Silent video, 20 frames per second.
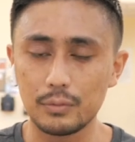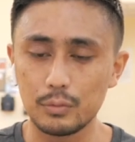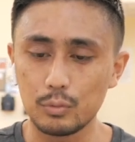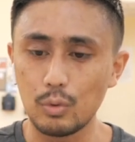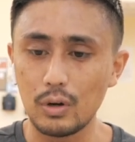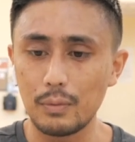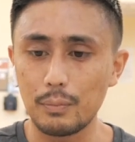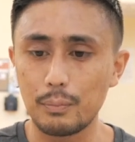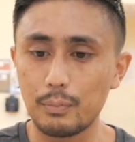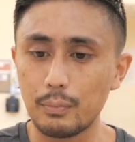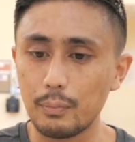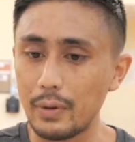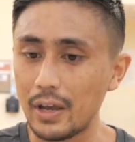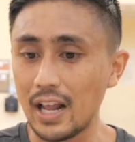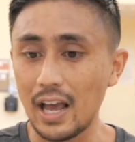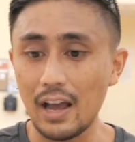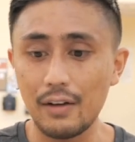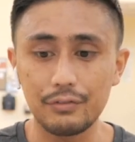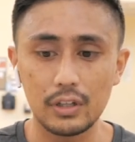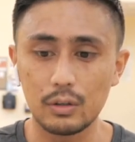what Ben
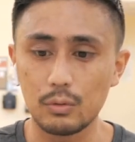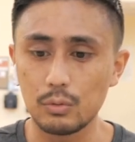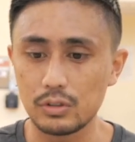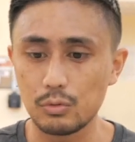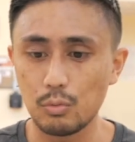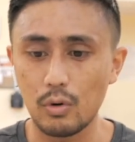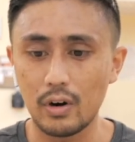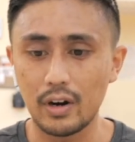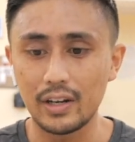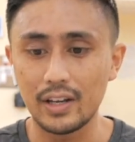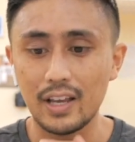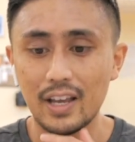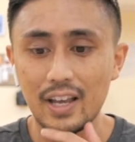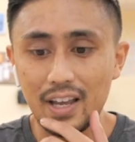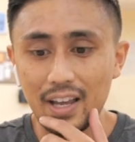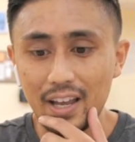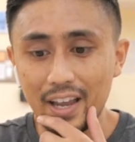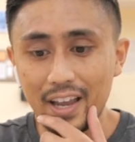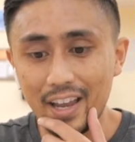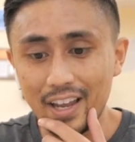Affleck was wearing,
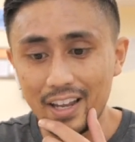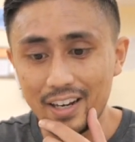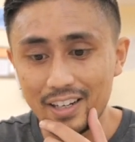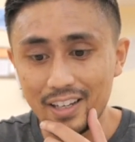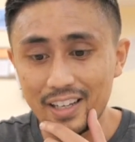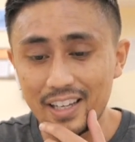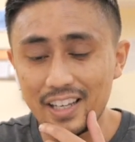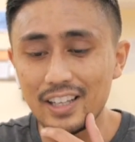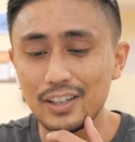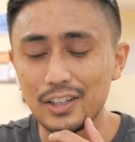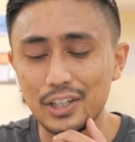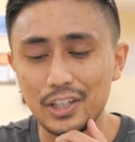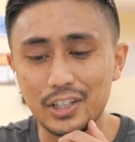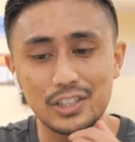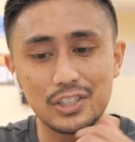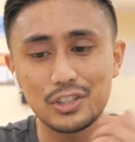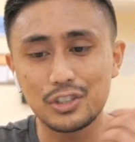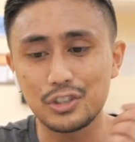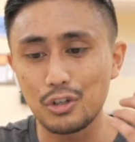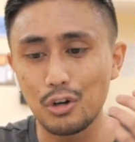and it looks
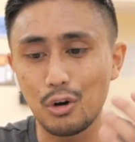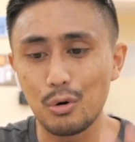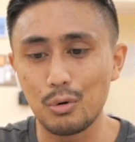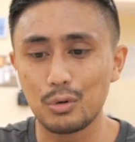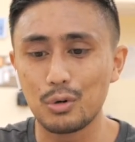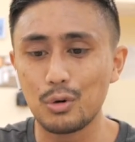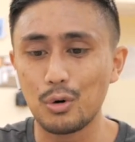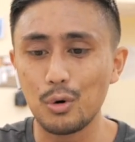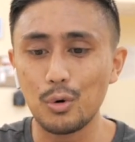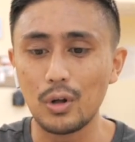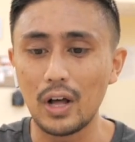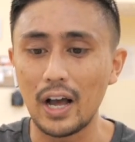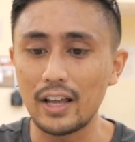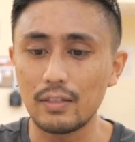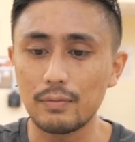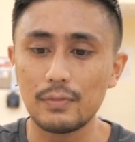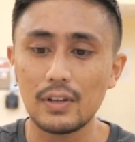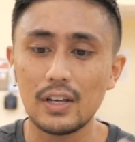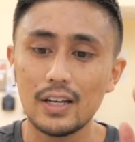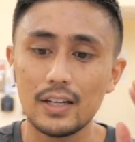so cool.
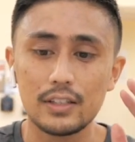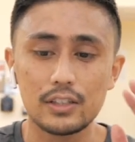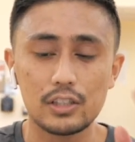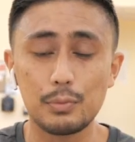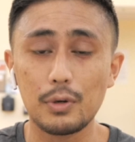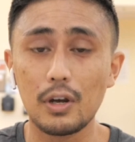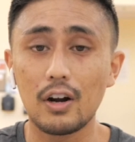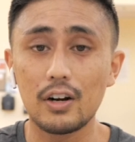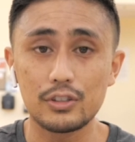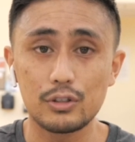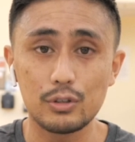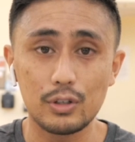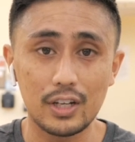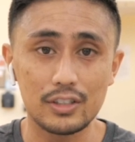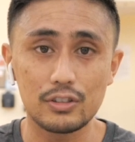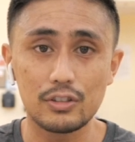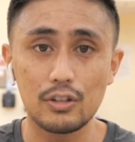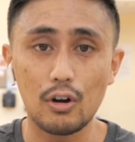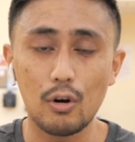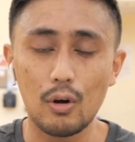To be honest, you
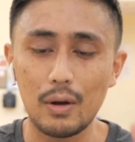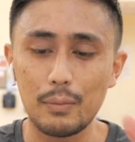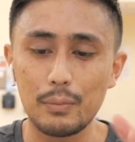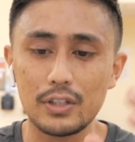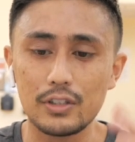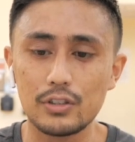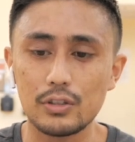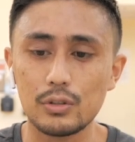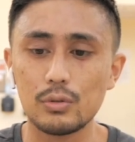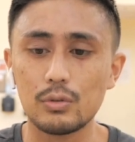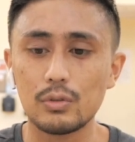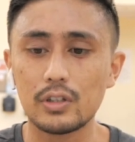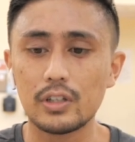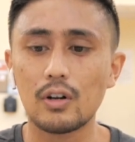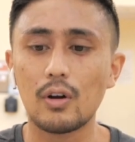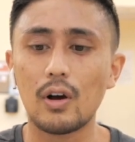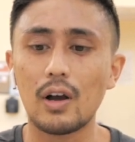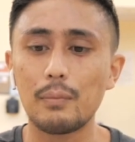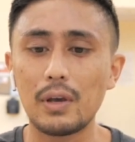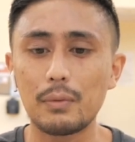guys know I'm into, you
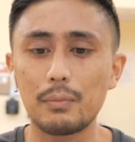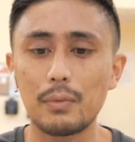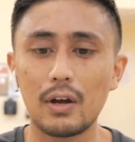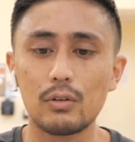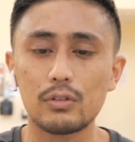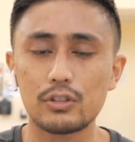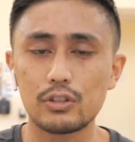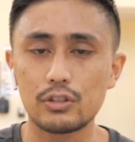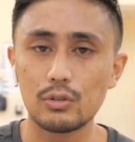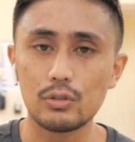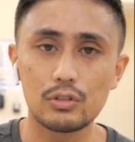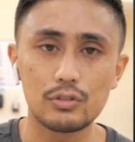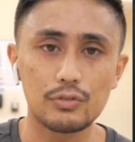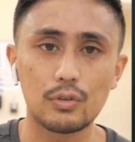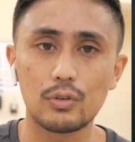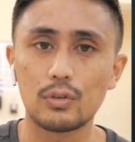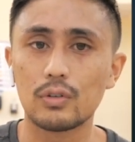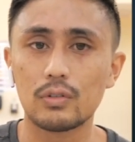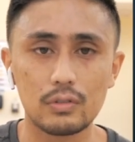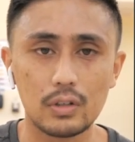know, I make my own suits
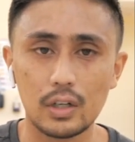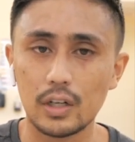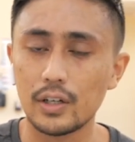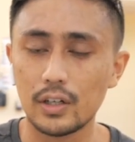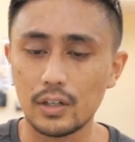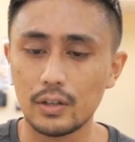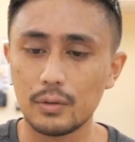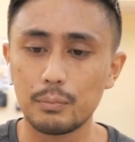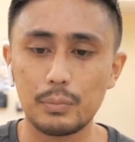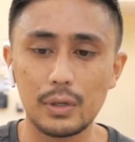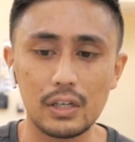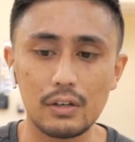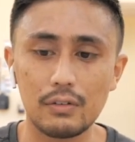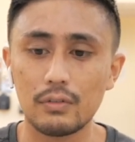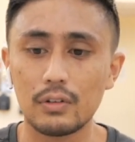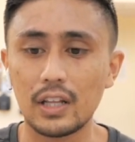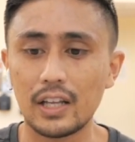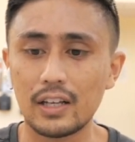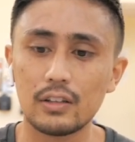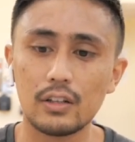for big,
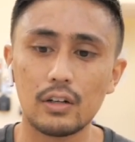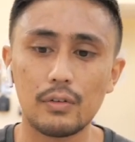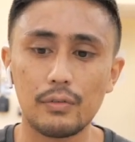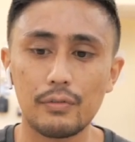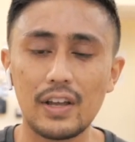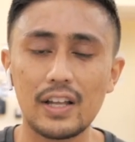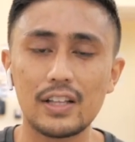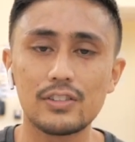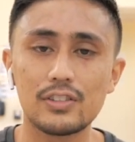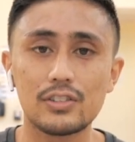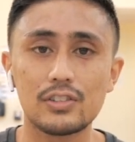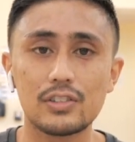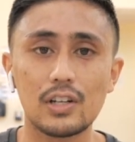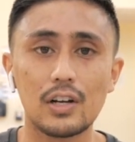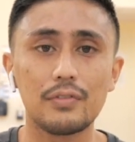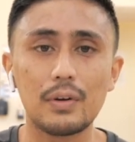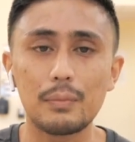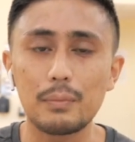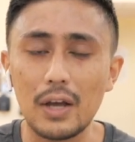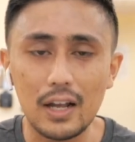like little events and
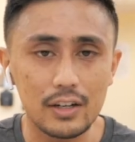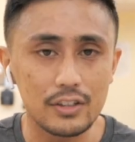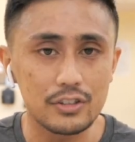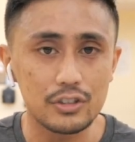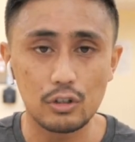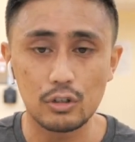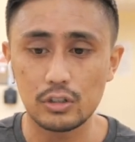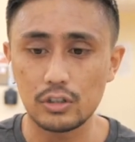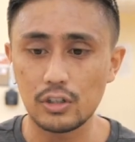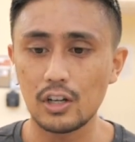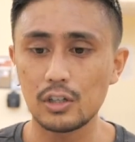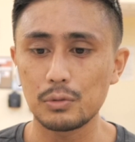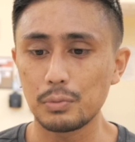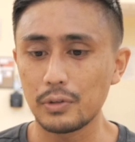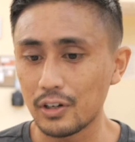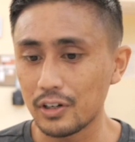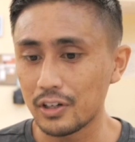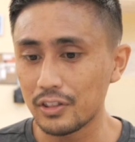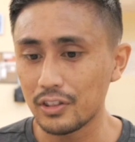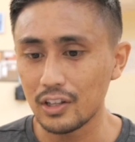stuff. I'm not a serious
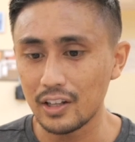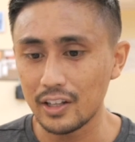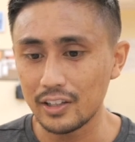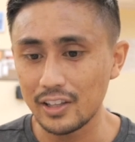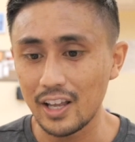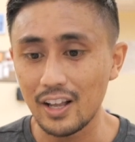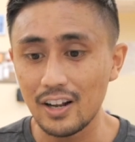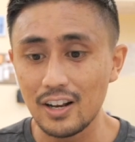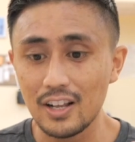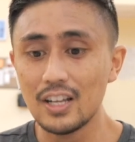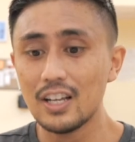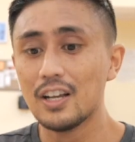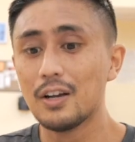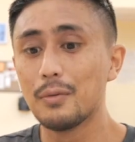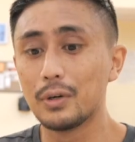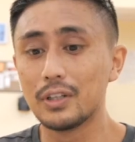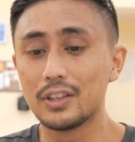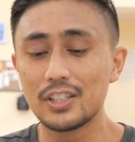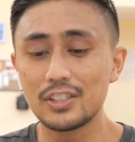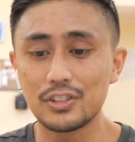cosplayer or anything like that,
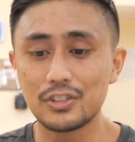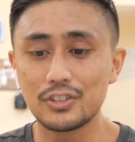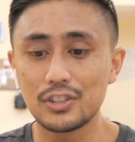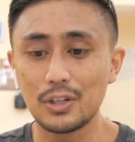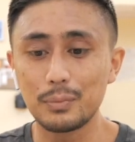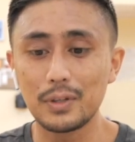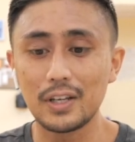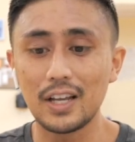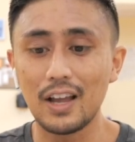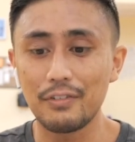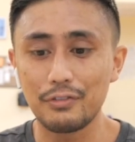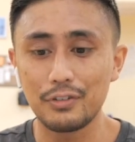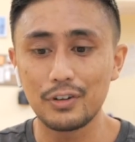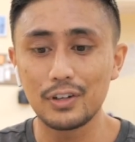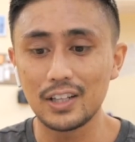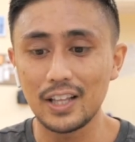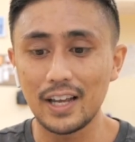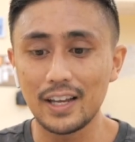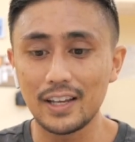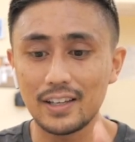but this is something I
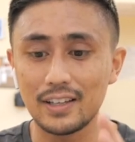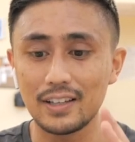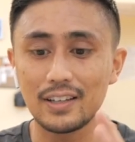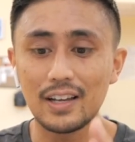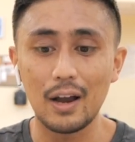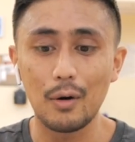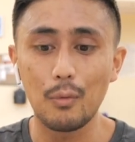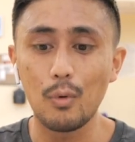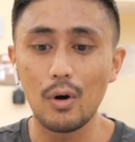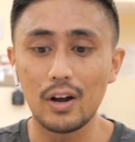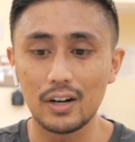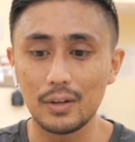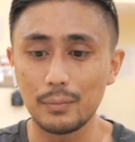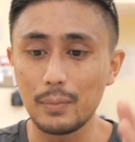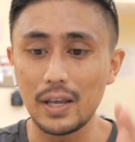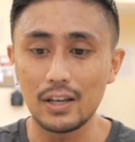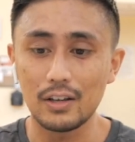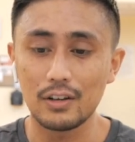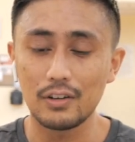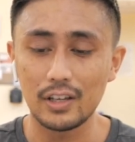feel like I want to
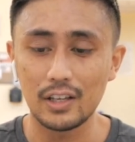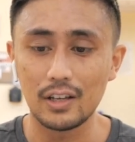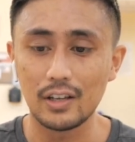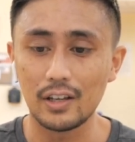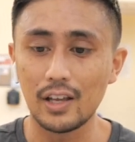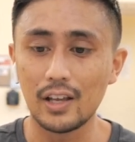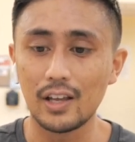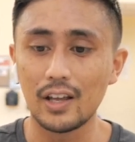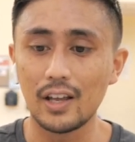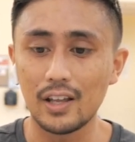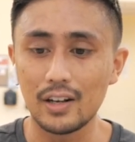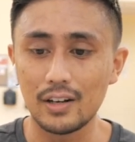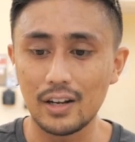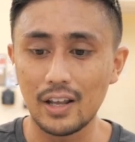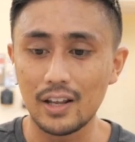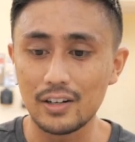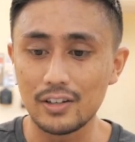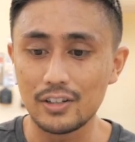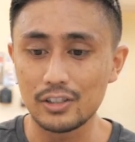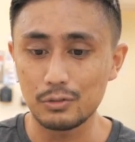make
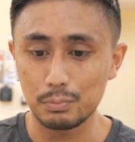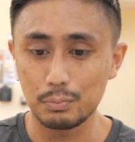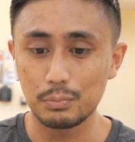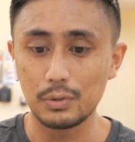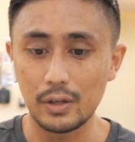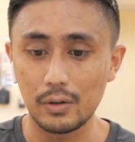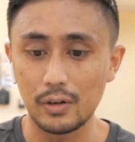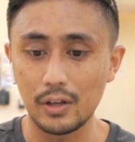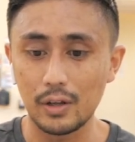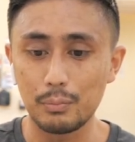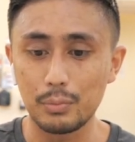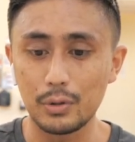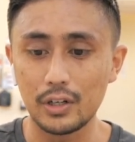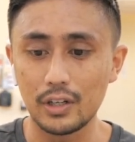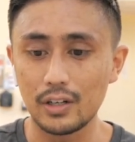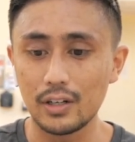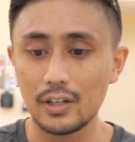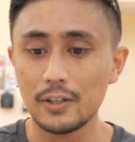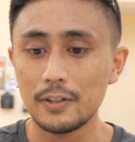and put